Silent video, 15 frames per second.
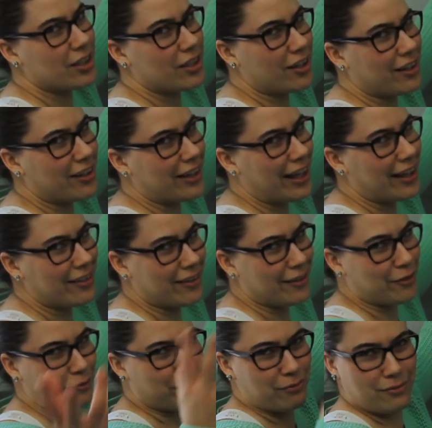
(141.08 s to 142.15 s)
gonna get
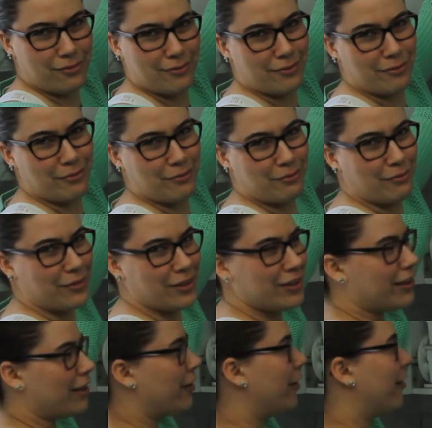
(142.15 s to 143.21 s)

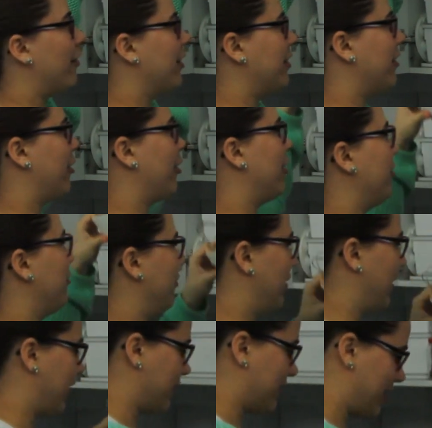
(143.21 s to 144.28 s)
the other
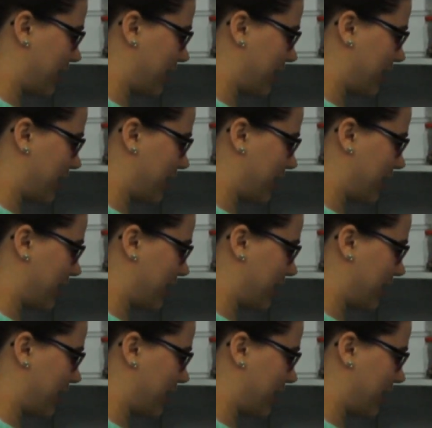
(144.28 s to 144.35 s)
things